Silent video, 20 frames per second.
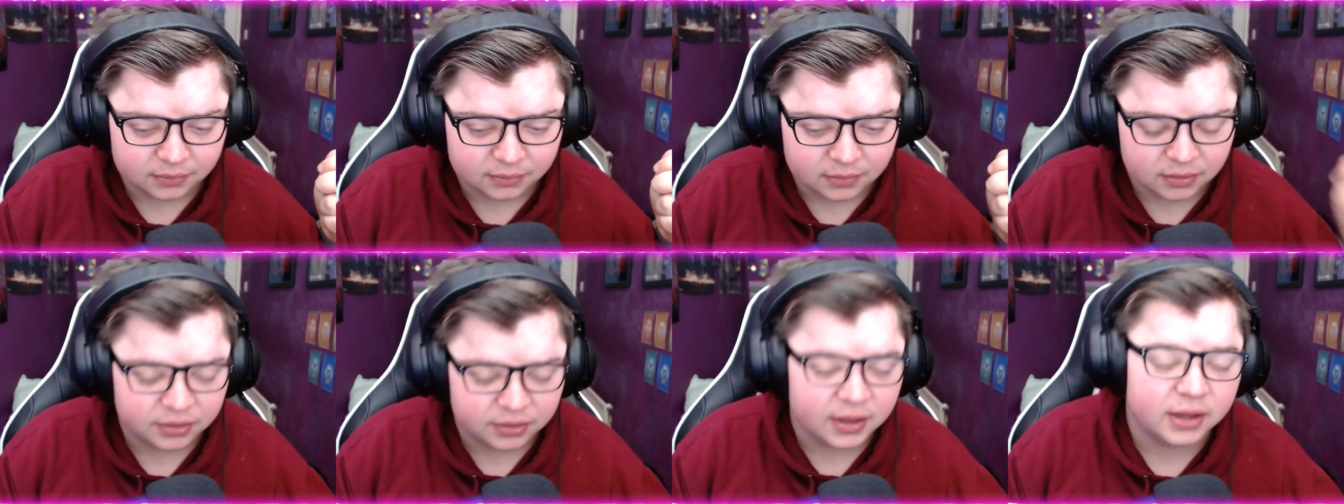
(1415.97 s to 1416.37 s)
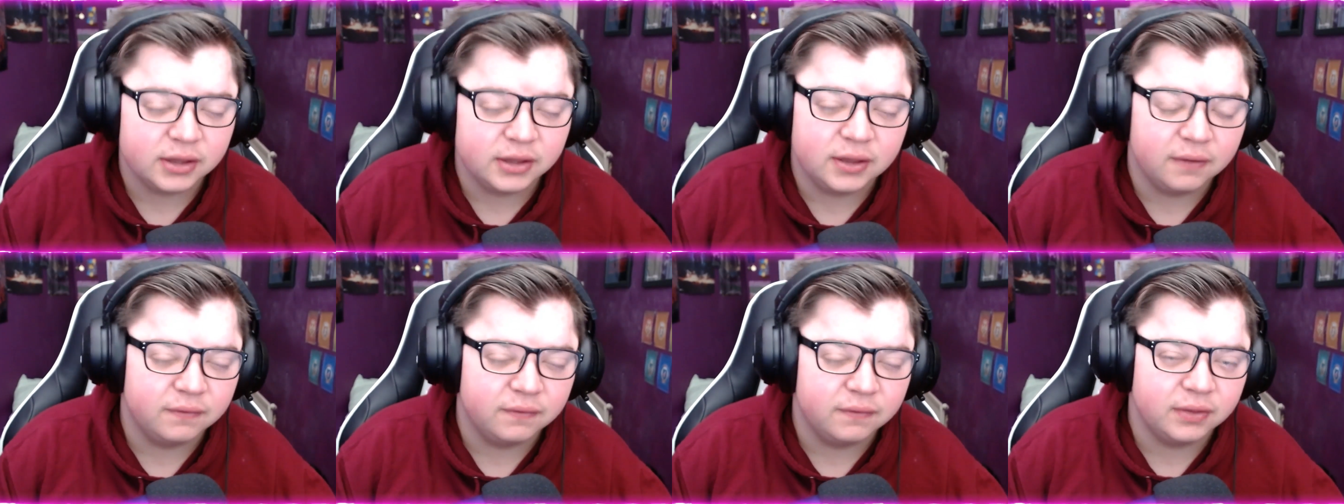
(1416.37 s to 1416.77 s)
Thank
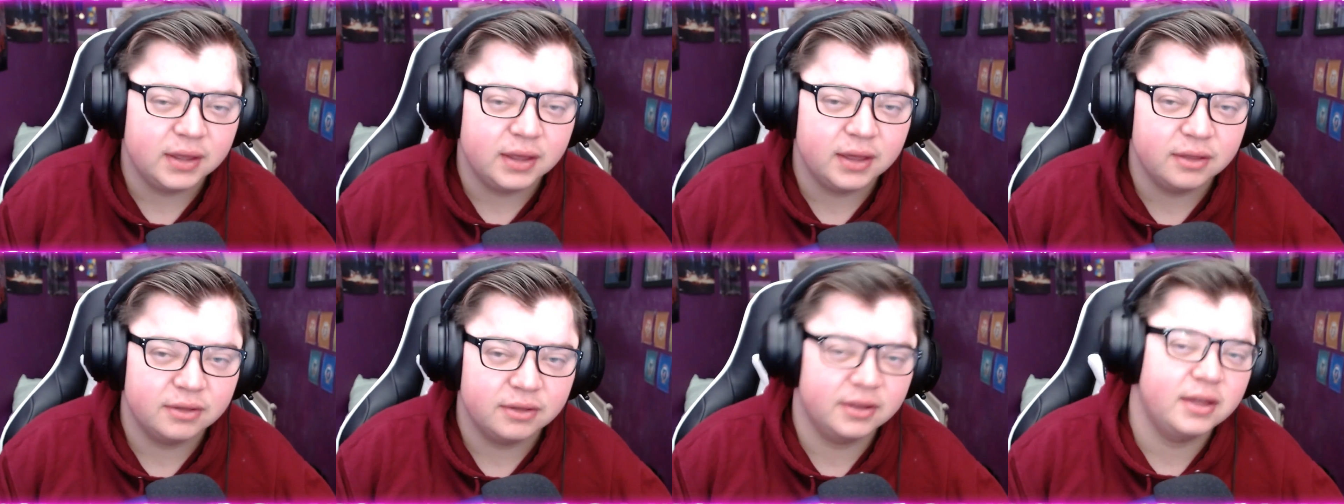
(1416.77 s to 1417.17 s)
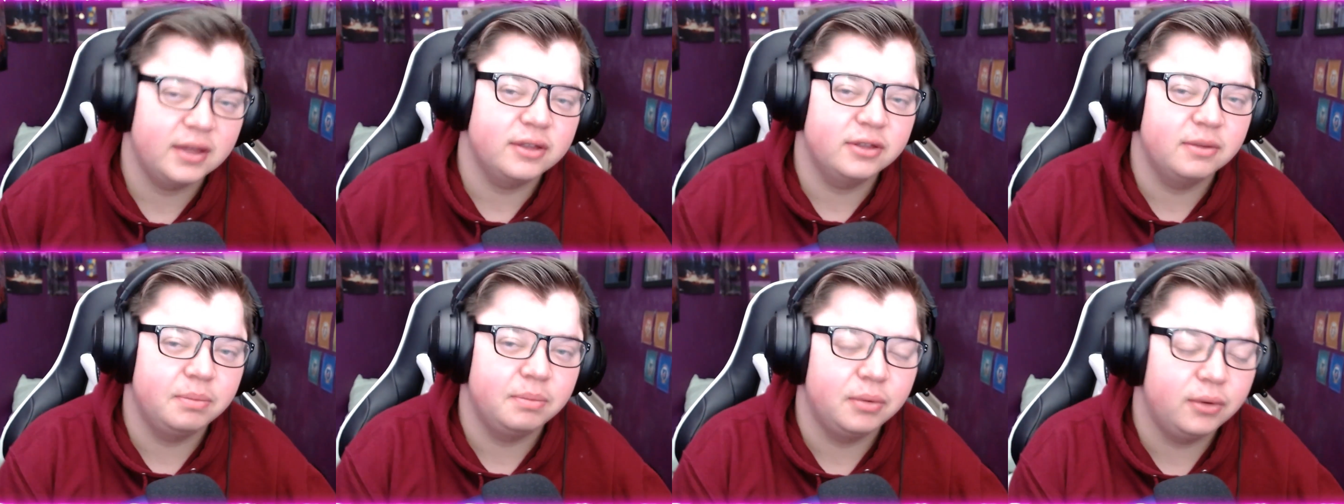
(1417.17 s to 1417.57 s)
you for the insane
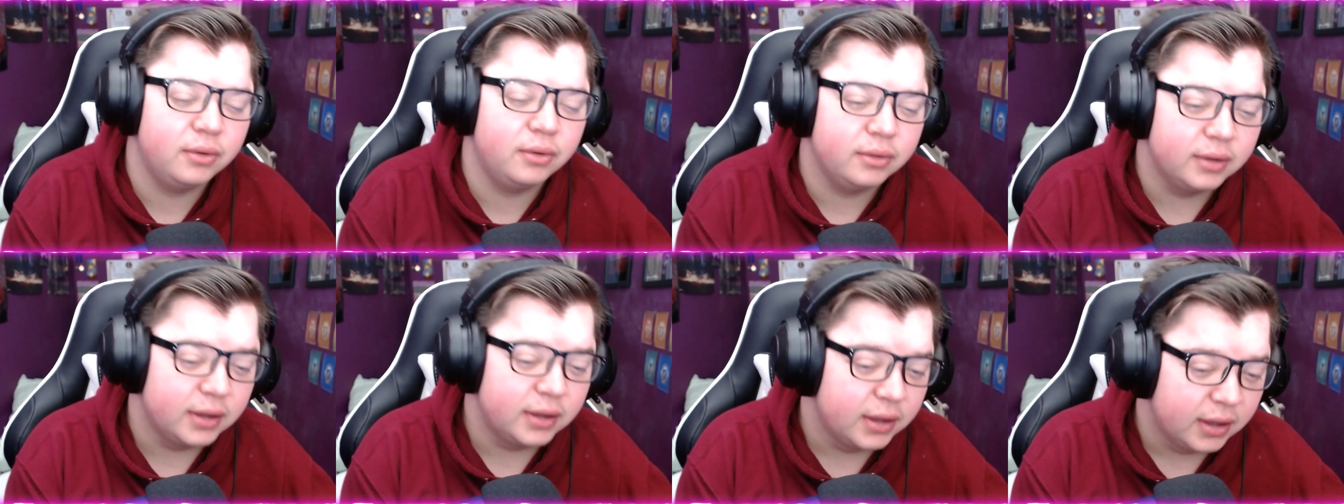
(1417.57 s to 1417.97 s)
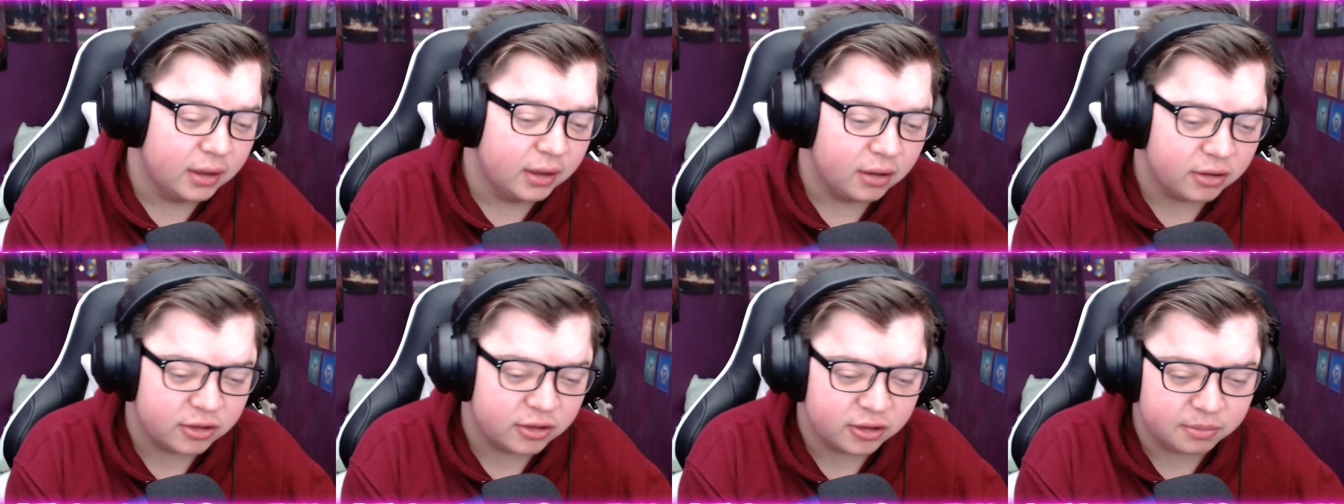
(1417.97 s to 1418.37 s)
support.
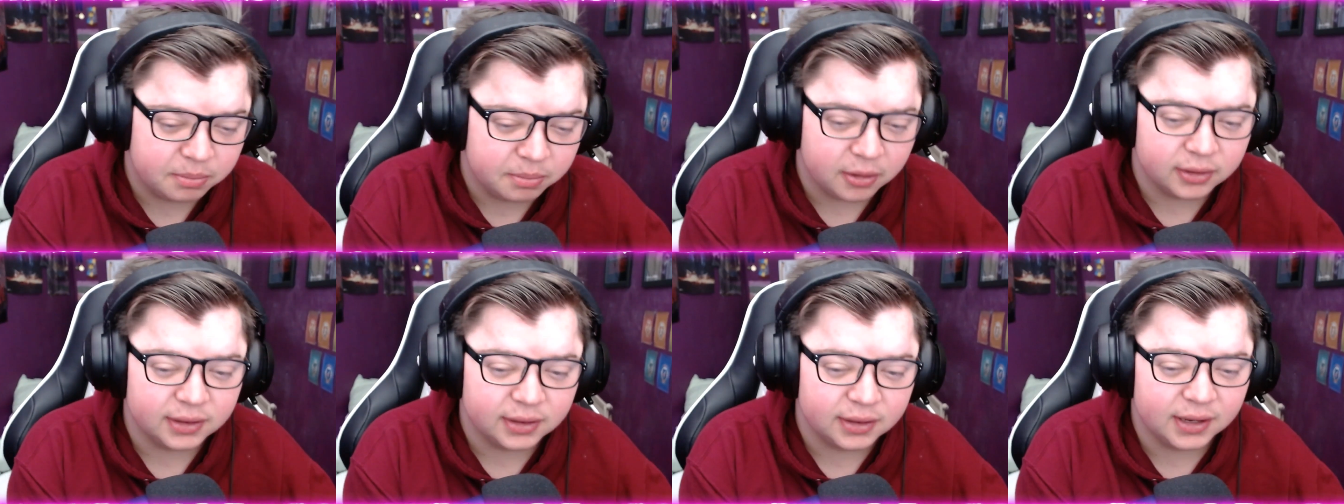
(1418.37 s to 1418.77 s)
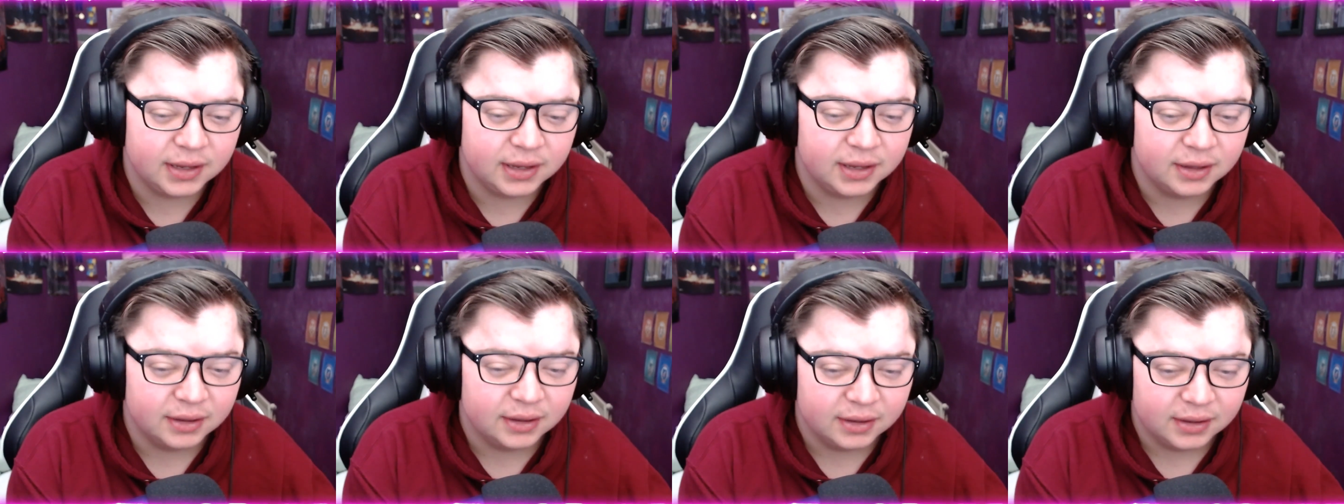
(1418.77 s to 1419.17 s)
Spudley,
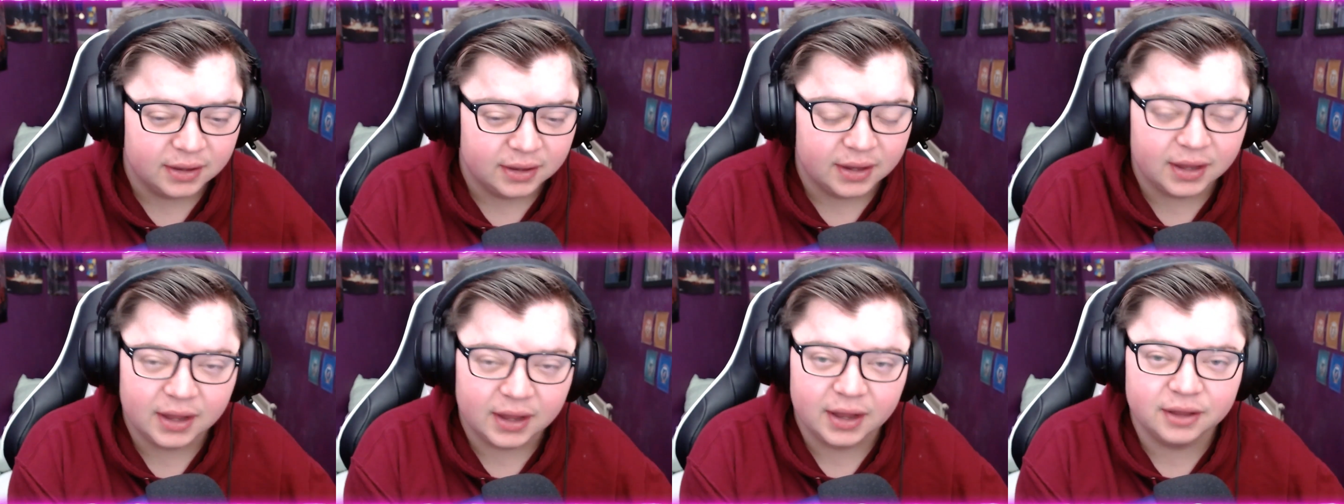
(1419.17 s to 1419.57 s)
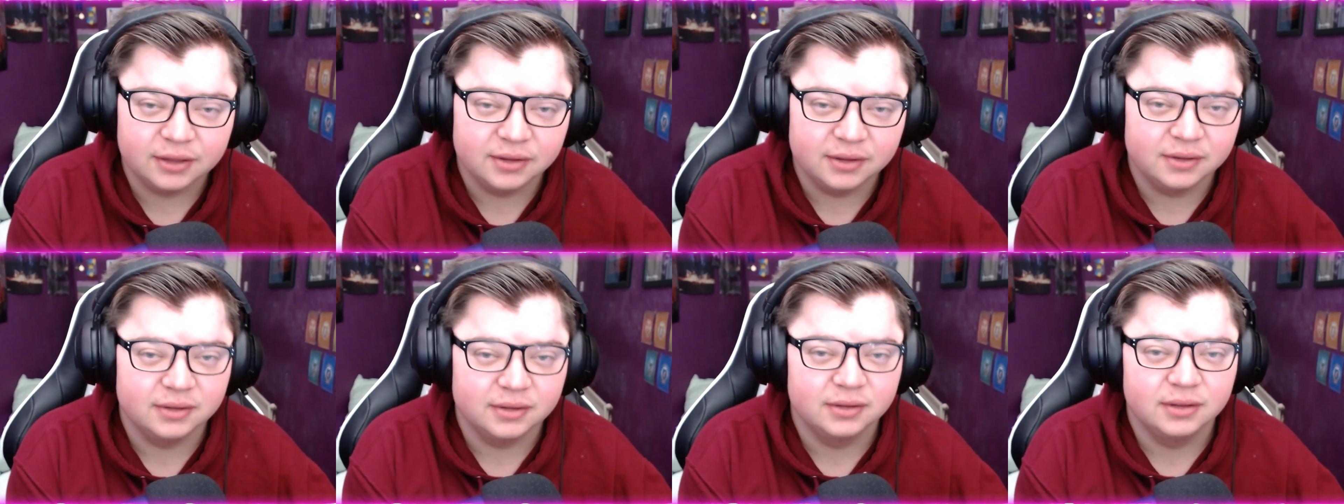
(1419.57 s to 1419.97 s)

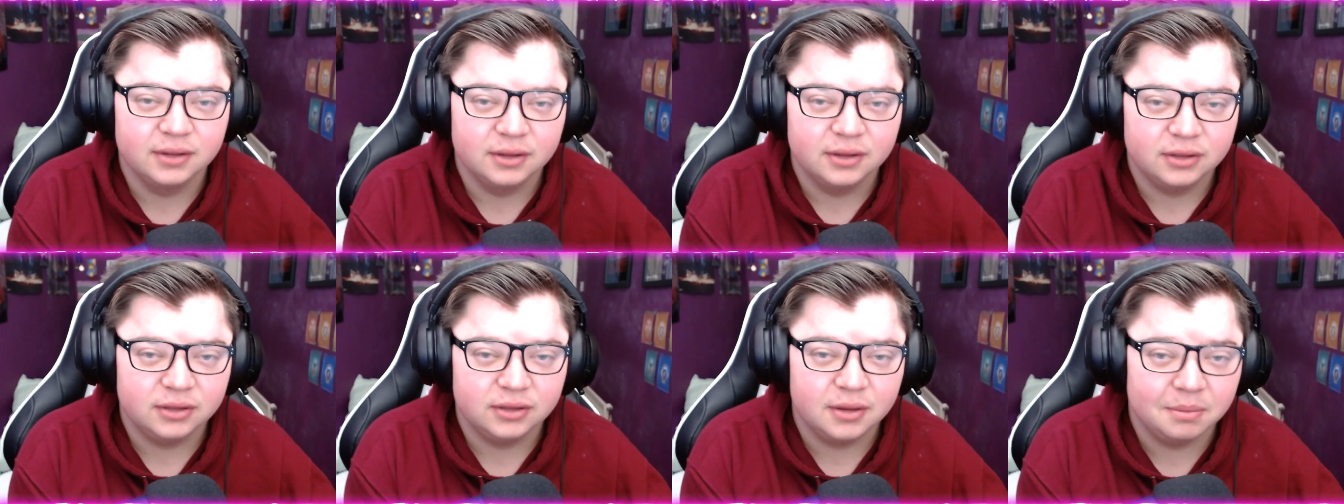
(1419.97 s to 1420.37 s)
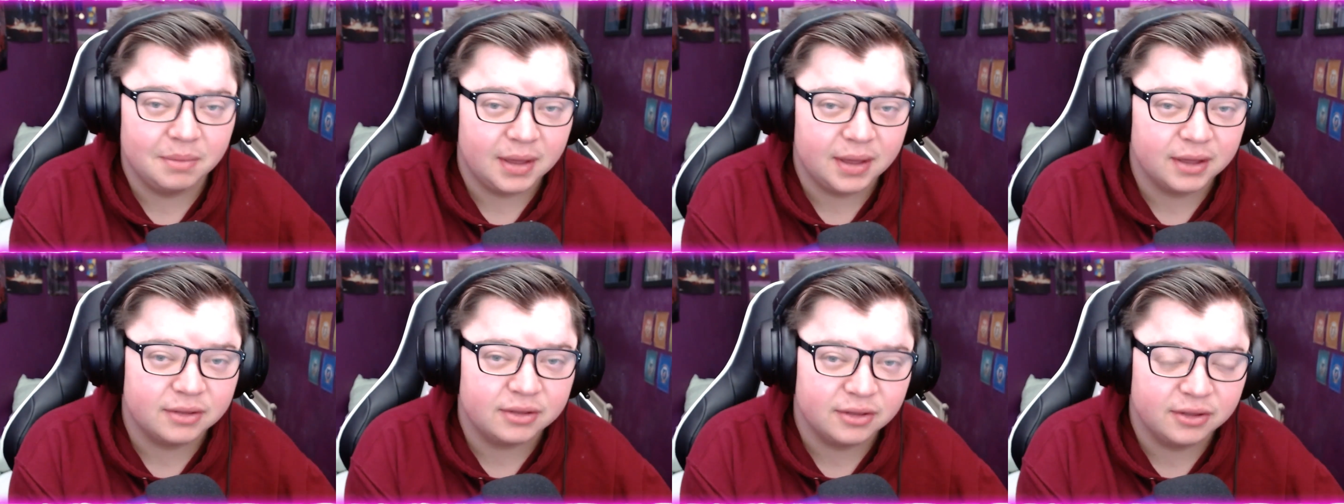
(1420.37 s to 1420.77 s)
Anna,
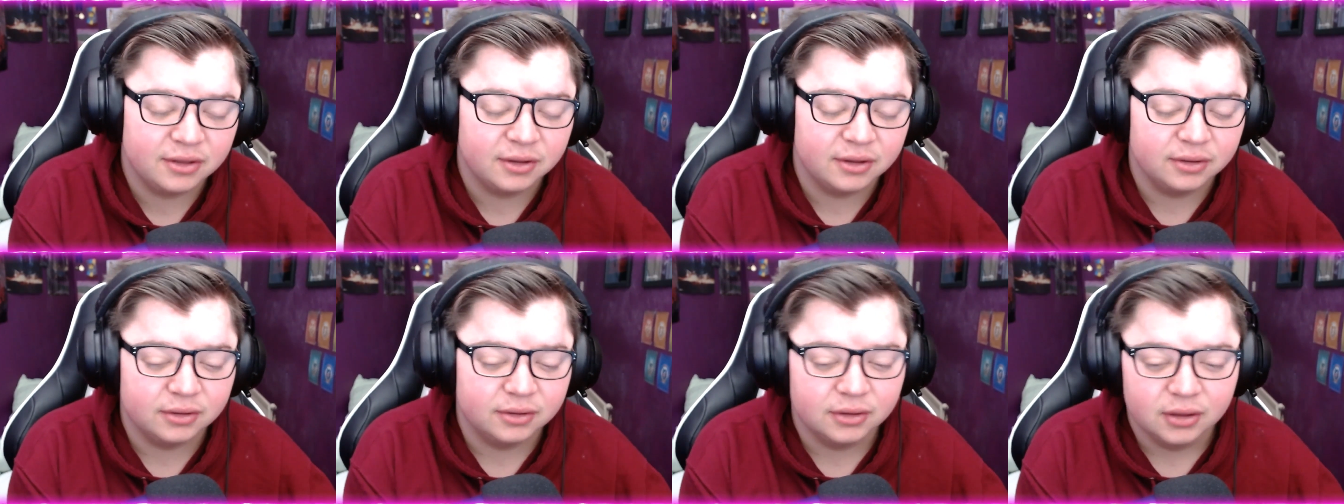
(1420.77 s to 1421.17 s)
Demaxter,